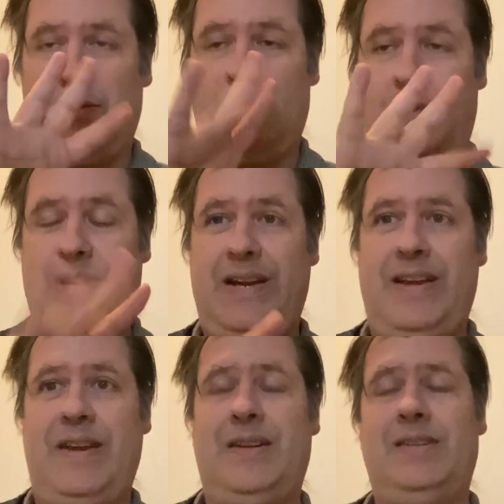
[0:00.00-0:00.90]

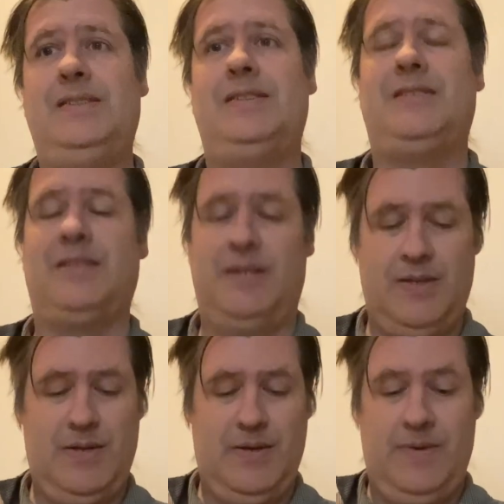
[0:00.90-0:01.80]
Greetings.
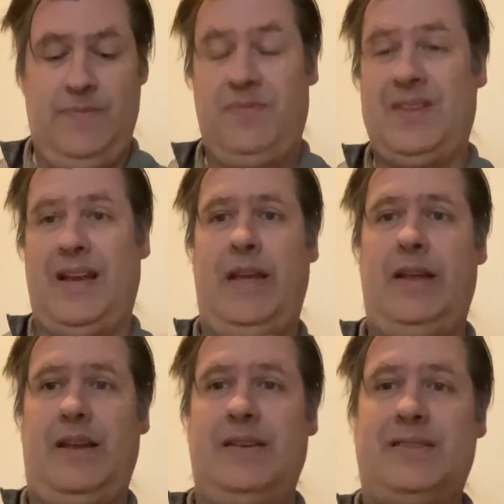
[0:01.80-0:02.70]

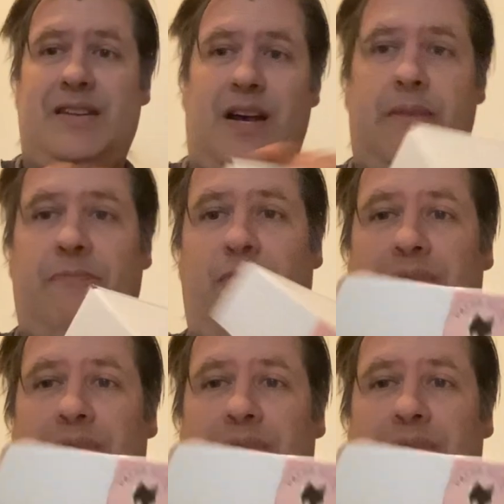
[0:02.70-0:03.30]
It is time for